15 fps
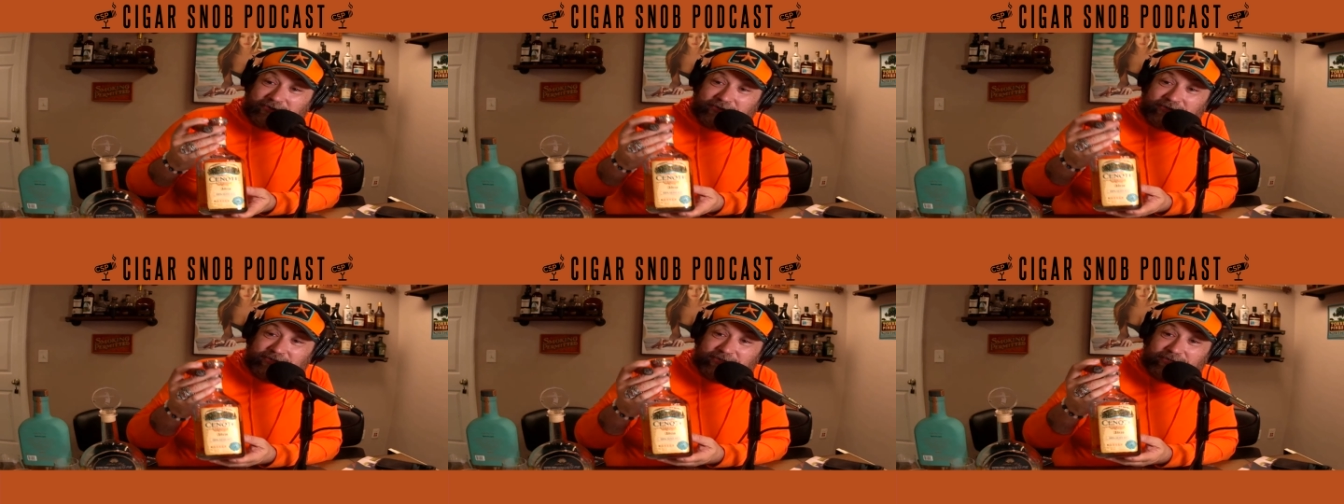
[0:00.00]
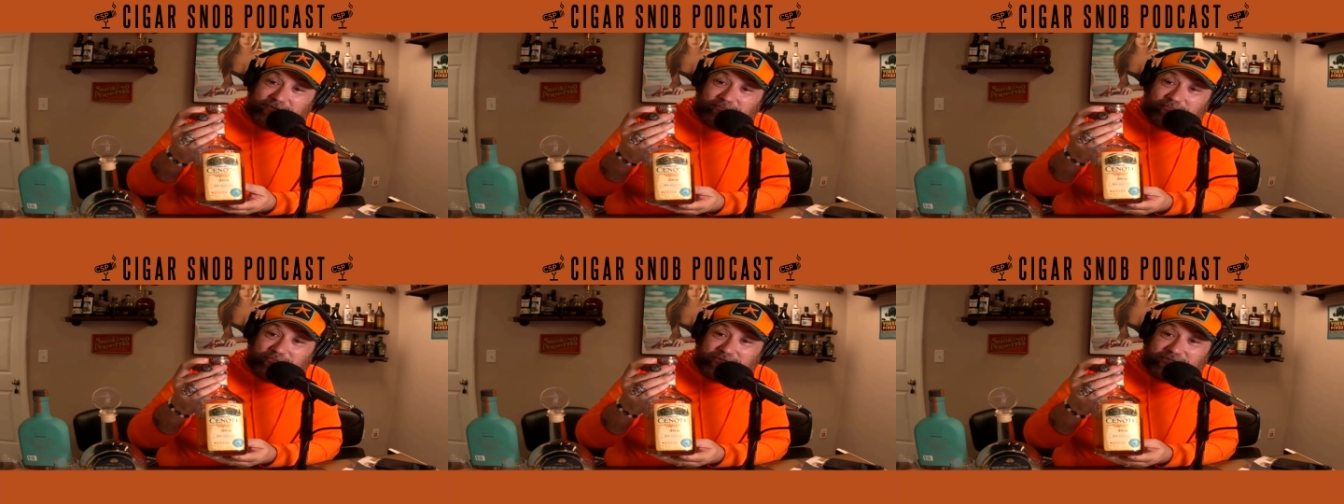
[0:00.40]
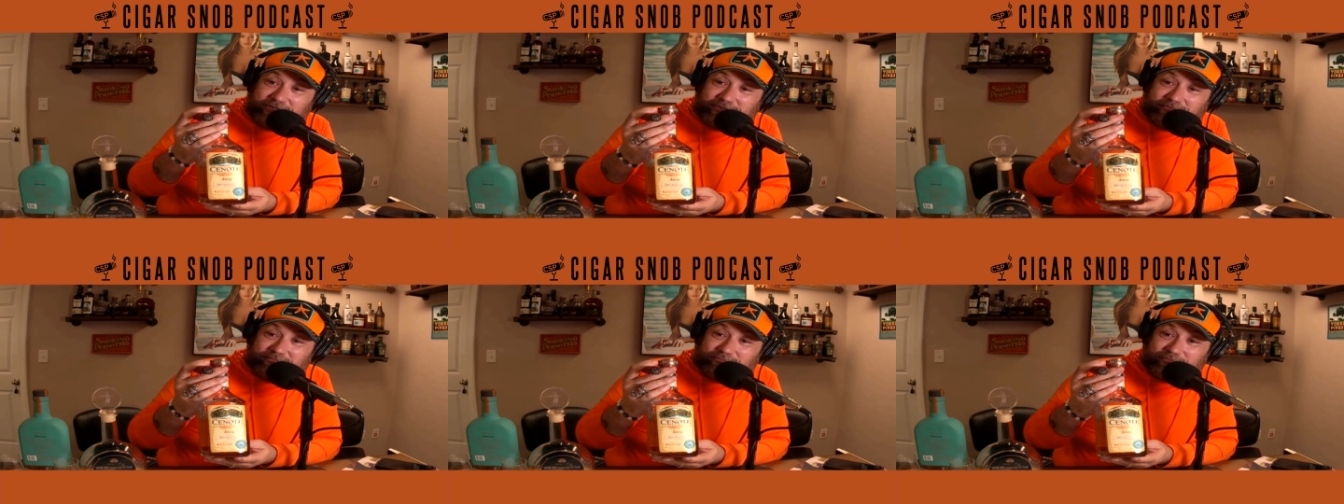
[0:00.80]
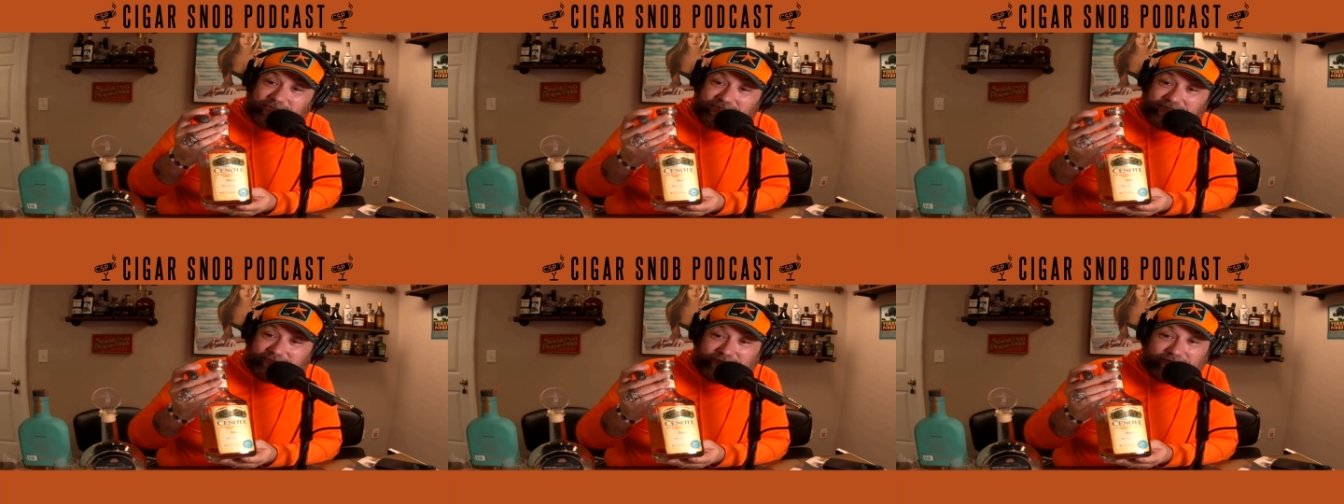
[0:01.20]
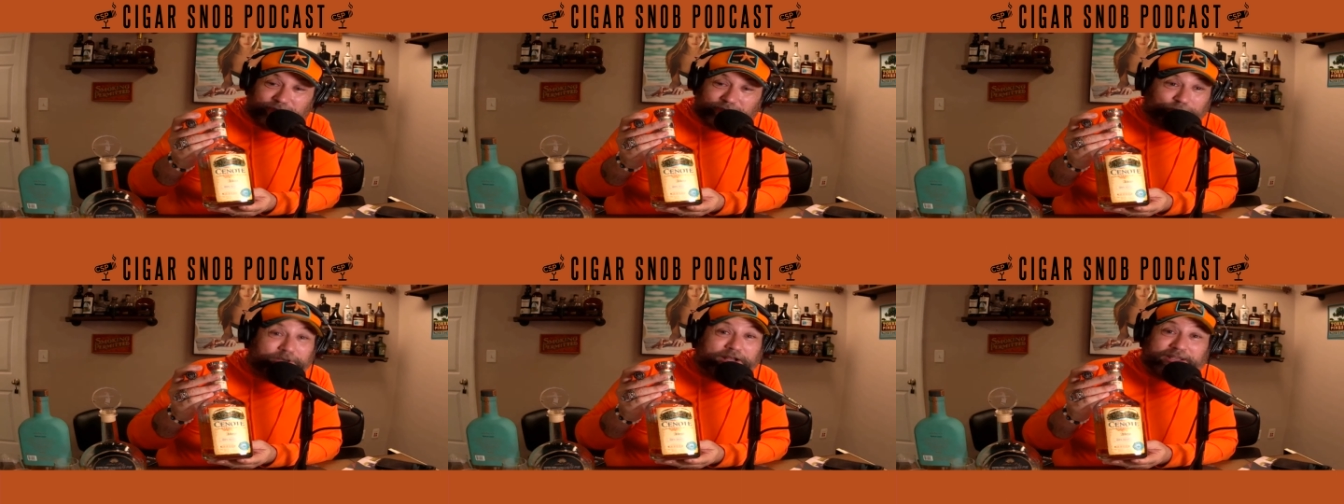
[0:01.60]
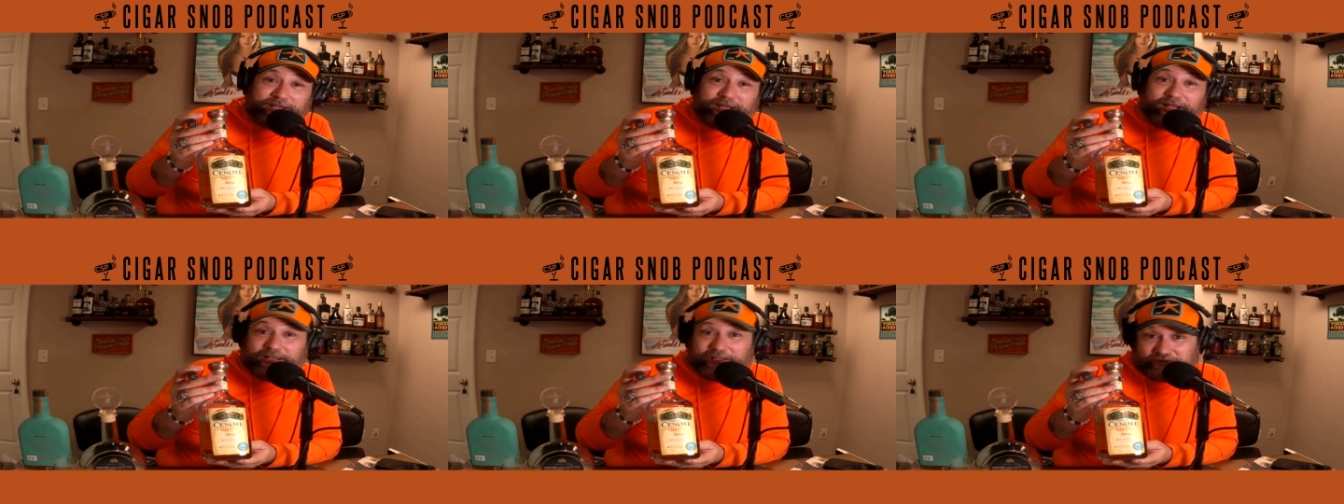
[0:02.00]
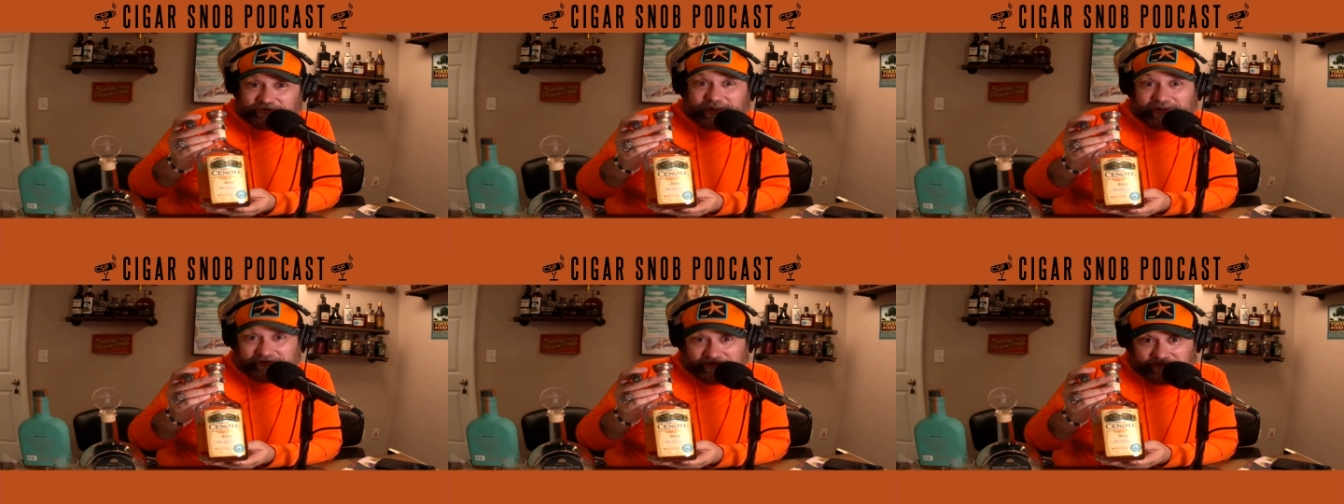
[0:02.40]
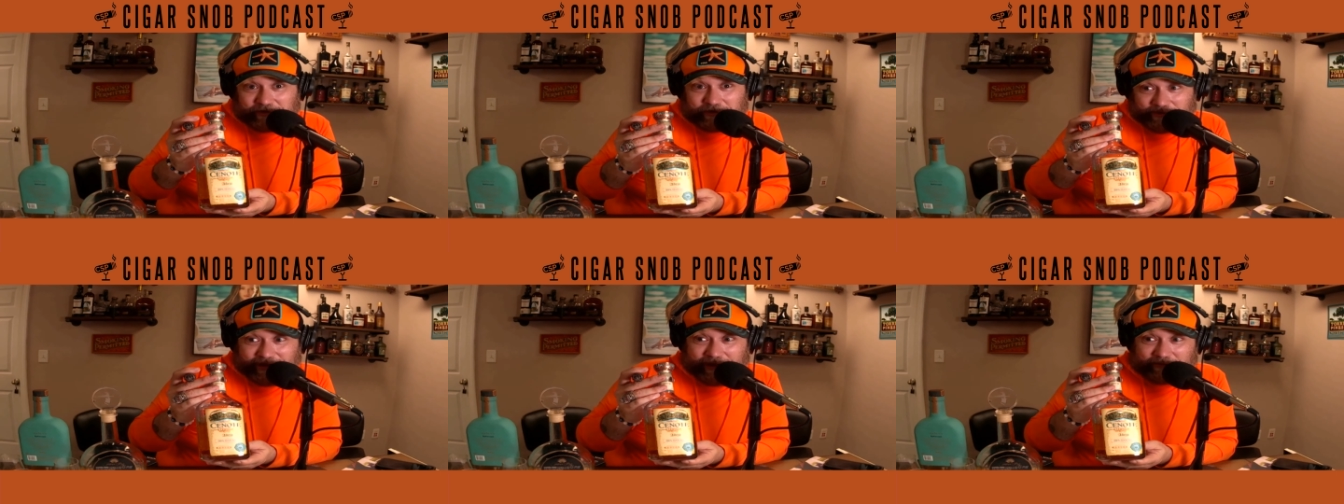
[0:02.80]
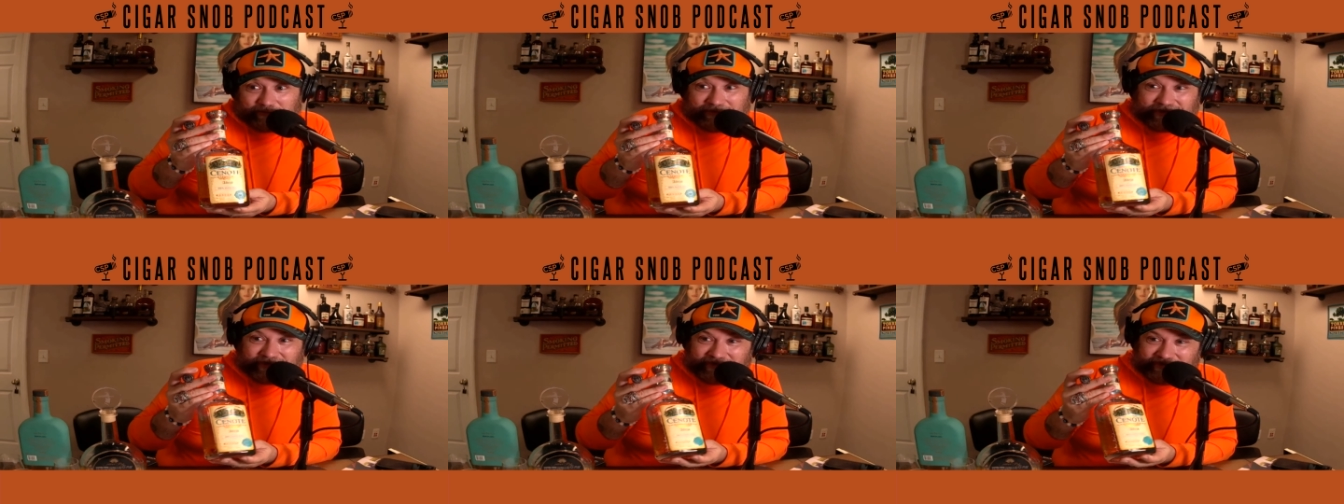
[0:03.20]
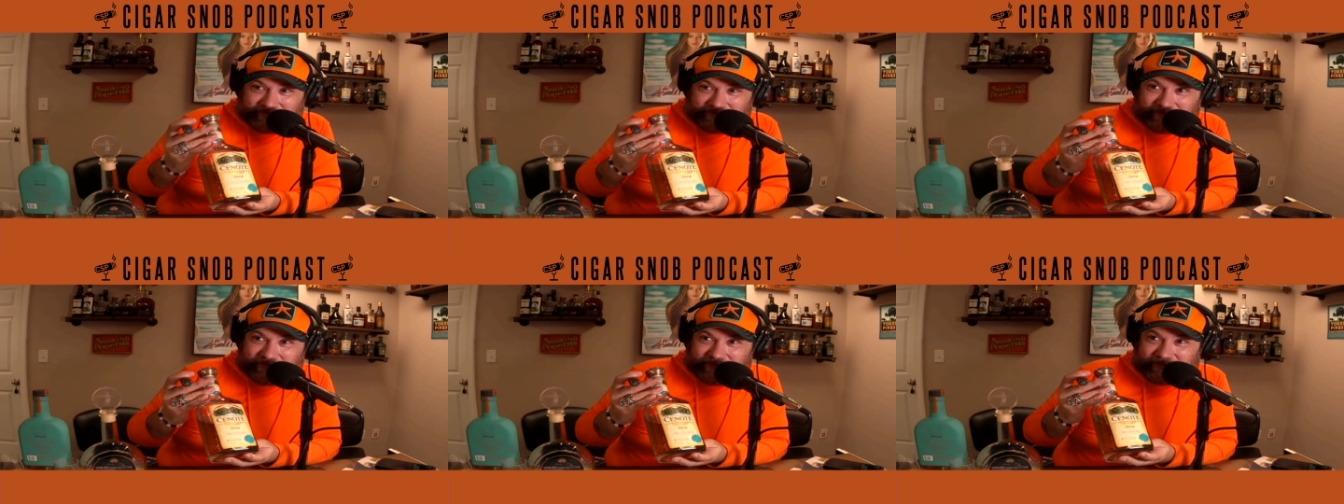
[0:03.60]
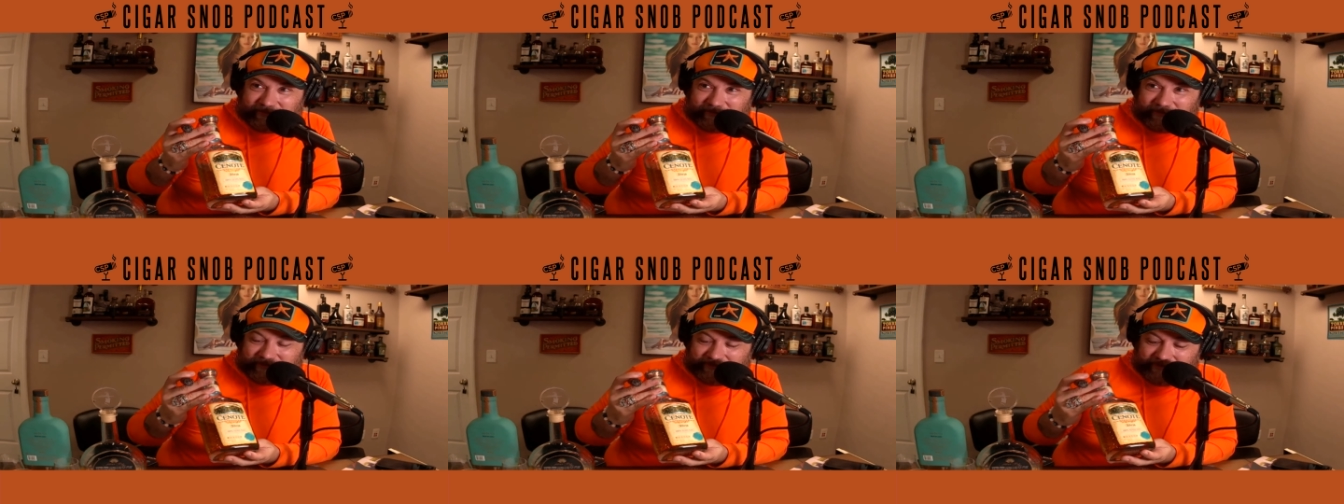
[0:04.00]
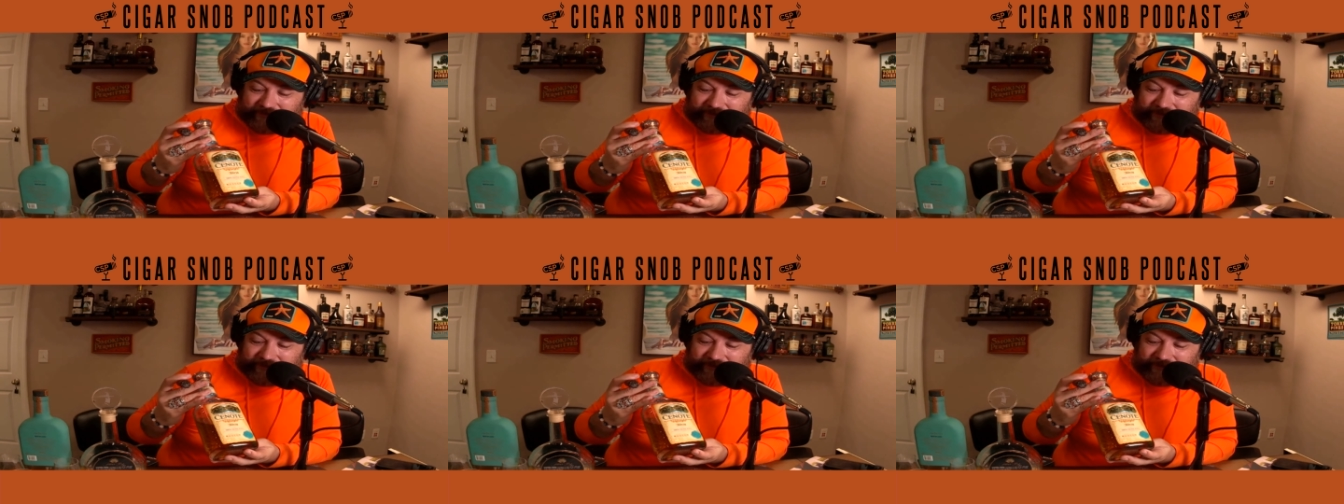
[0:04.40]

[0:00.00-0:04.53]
Yeah, yeah. But but the, you know, I'll, I'll let you guys Google that point on yep. your own there. But